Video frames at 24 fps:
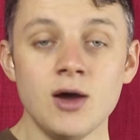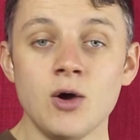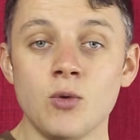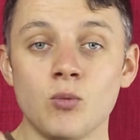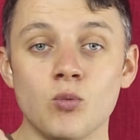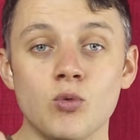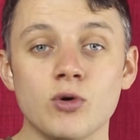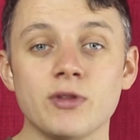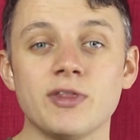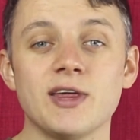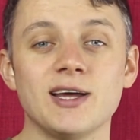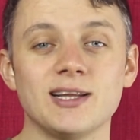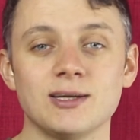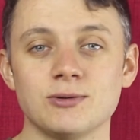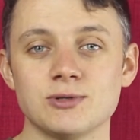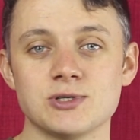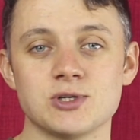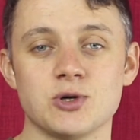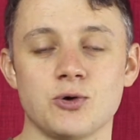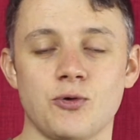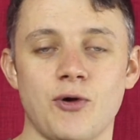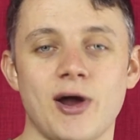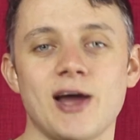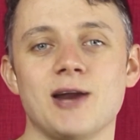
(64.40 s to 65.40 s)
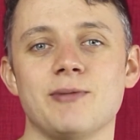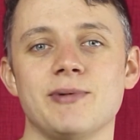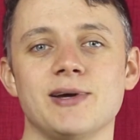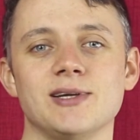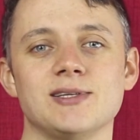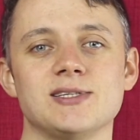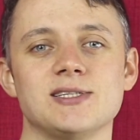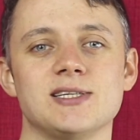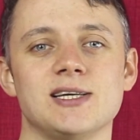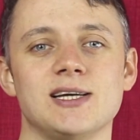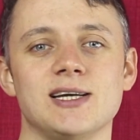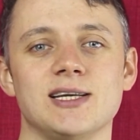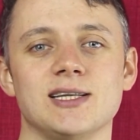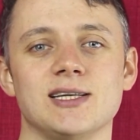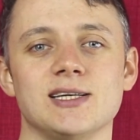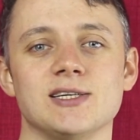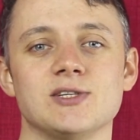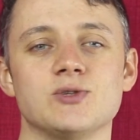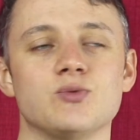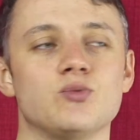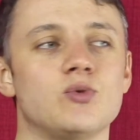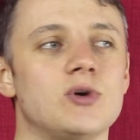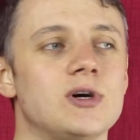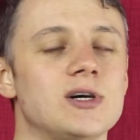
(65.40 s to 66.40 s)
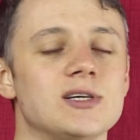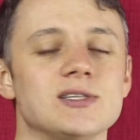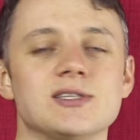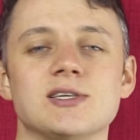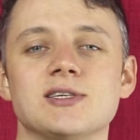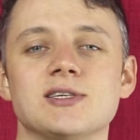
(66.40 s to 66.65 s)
One thing that was great about seeing this was